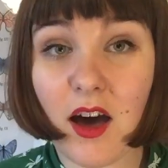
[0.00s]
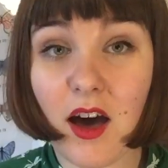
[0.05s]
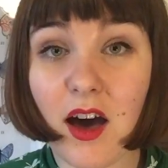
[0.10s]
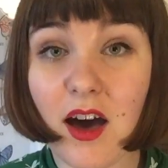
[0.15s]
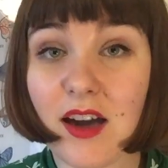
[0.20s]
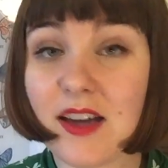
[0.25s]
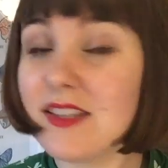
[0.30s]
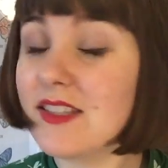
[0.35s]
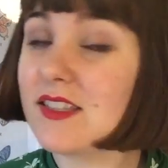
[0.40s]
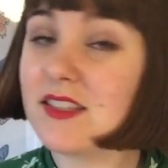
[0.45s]

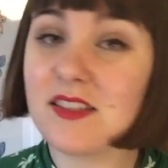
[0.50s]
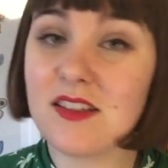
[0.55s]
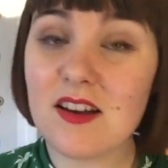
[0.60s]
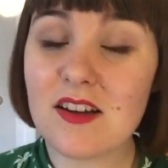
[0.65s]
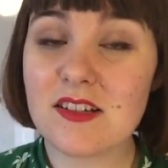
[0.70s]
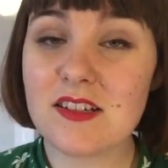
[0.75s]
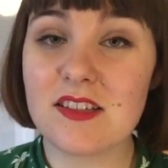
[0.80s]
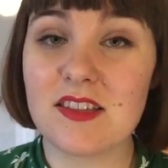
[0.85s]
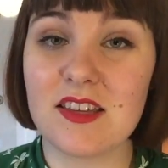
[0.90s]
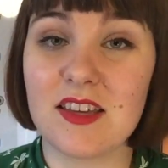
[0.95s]
I
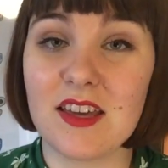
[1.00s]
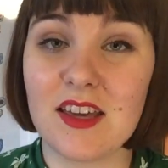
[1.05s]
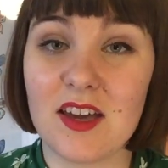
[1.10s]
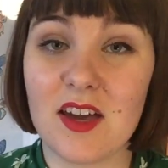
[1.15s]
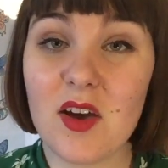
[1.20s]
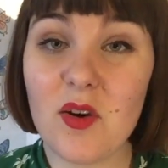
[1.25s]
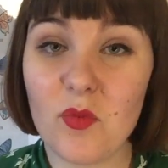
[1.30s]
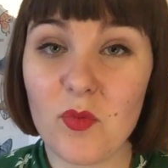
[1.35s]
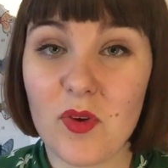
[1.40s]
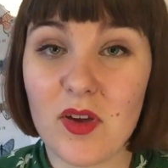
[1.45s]
started the
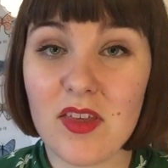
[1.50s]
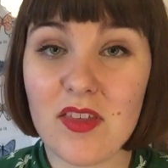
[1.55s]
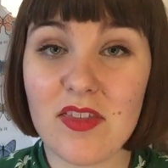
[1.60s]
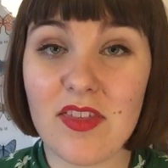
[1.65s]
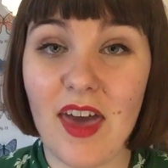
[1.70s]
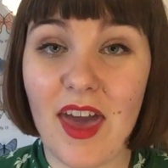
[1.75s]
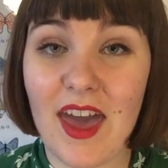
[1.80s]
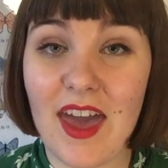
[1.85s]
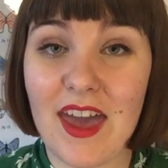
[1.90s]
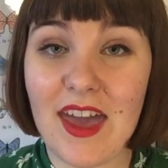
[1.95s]
year with
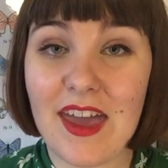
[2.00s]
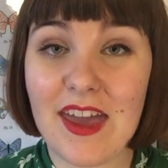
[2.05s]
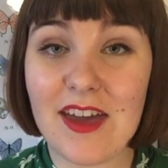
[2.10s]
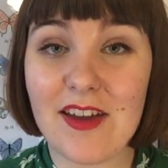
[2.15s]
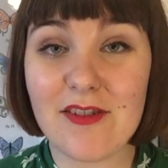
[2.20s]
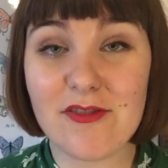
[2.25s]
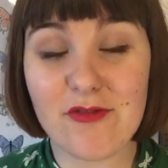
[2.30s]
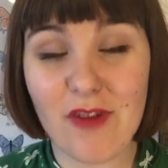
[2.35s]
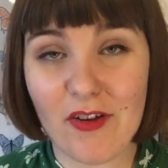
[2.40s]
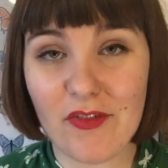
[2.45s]

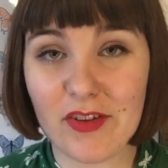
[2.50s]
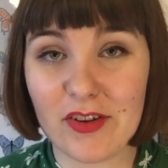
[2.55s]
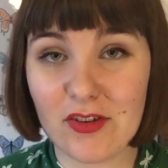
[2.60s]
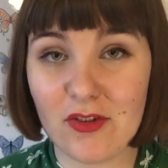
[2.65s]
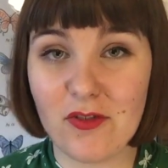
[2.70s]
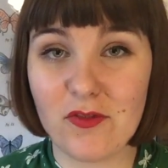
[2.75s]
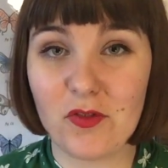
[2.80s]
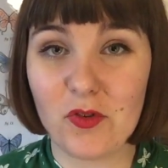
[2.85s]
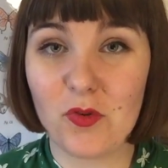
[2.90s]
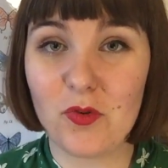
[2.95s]
a graphic
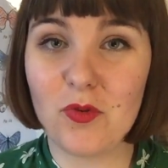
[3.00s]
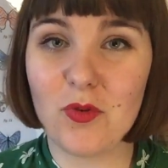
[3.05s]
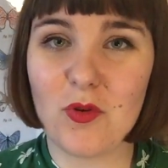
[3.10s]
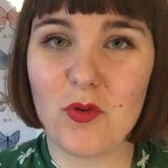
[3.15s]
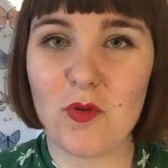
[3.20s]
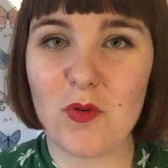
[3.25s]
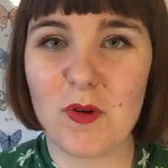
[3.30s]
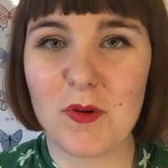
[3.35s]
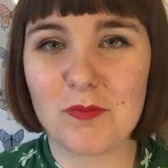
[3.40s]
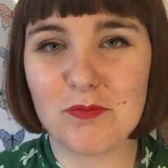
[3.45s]
novel,
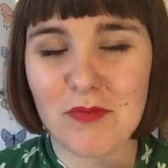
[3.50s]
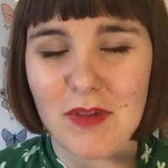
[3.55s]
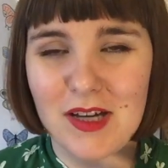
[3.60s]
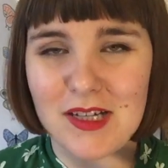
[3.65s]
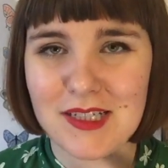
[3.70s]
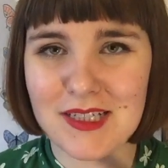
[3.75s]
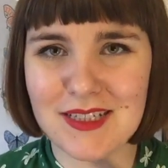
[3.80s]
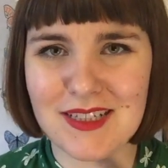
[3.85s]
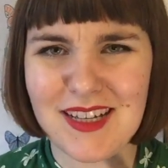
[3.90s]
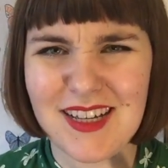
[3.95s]
or
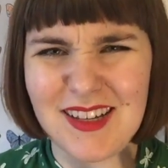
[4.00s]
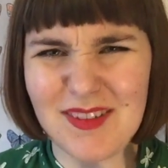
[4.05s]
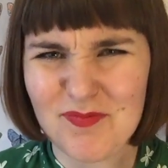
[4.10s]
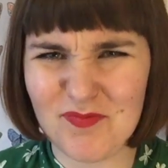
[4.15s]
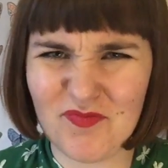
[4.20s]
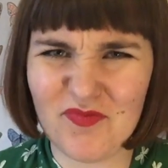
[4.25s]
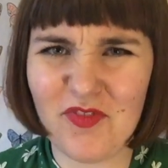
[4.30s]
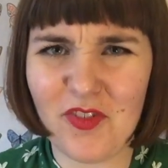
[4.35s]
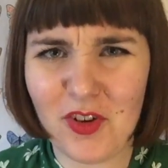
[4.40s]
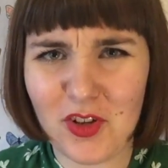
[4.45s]
uh, a
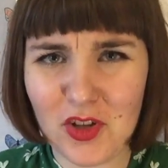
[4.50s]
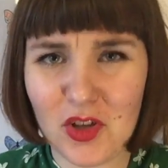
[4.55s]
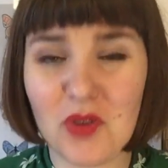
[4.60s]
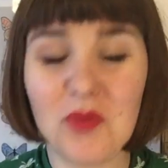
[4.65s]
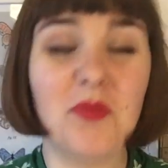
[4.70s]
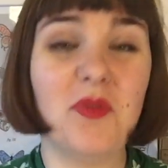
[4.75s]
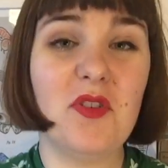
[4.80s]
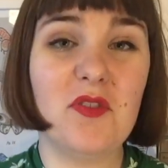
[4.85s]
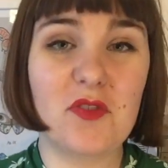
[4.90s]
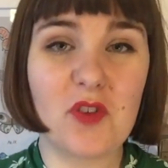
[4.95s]

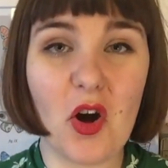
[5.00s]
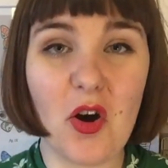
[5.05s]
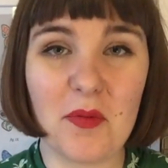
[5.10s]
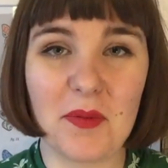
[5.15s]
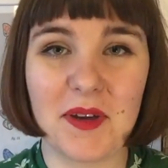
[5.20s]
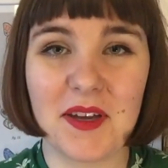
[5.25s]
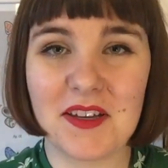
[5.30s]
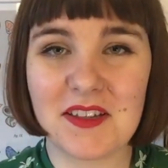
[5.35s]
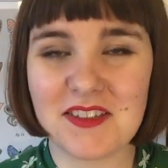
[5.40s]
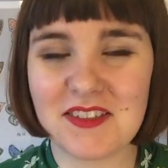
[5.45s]
volume of
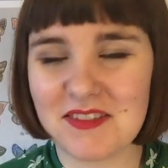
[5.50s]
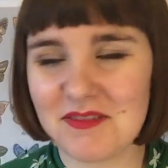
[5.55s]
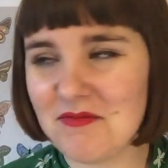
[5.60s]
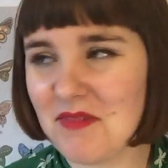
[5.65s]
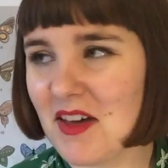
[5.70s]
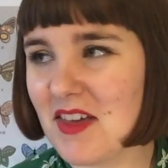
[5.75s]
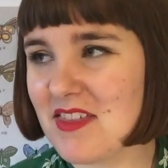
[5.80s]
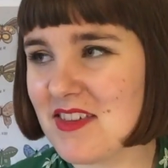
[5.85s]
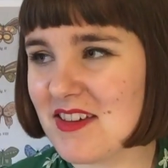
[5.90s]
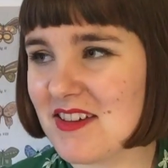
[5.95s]
comics.
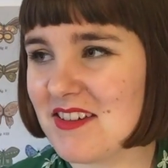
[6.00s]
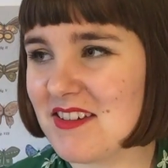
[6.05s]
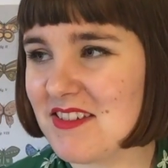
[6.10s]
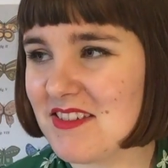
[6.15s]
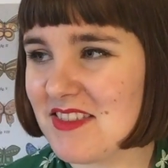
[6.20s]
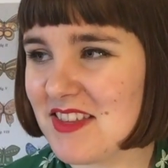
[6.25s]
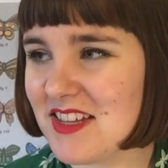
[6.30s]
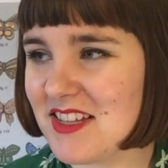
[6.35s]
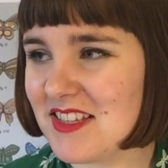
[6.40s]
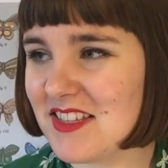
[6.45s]
I think
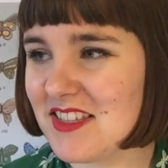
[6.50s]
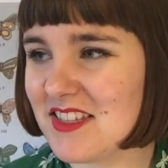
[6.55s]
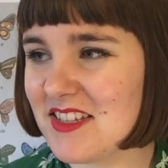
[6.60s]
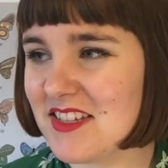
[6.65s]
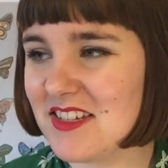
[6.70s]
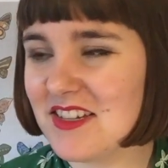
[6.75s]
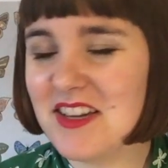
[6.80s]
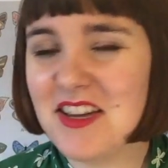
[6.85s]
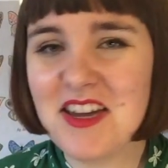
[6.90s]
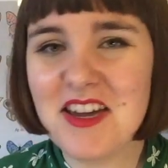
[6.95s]
that's
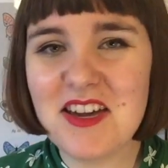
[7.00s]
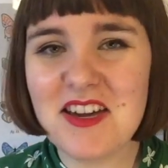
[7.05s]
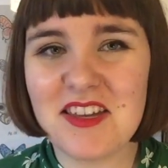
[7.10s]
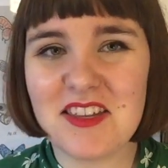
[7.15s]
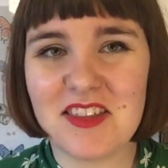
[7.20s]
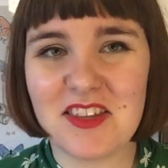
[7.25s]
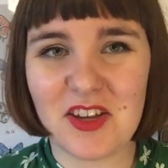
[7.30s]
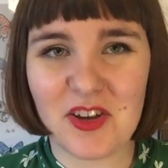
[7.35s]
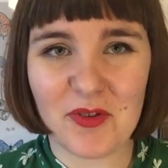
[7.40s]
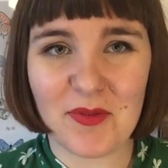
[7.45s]
the,
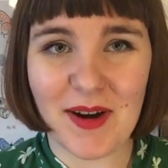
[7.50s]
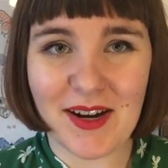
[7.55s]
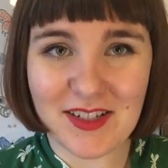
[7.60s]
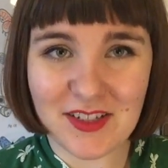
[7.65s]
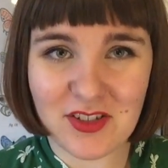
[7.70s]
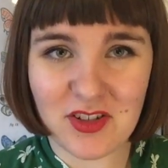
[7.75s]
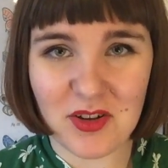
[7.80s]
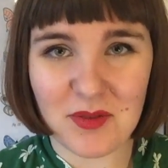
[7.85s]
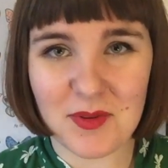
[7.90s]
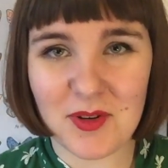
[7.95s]
the
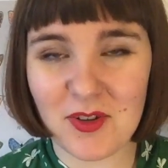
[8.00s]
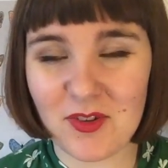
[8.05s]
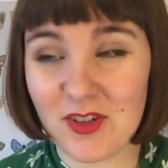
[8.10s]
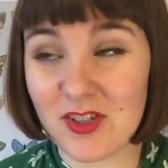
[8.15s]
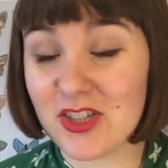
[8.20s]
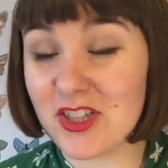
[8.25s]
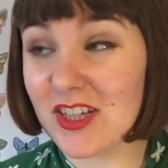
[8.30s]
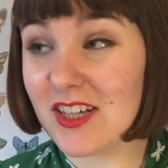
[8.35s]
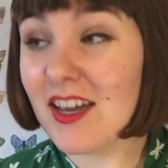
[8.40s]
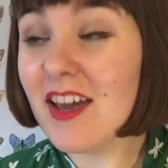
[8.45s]
correct
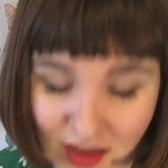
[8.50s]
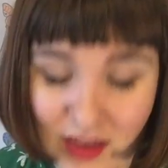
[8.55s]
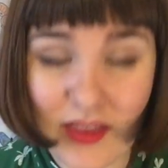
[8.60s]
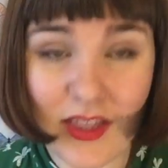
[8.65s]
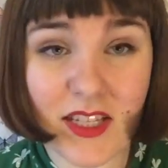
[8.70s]
terminology.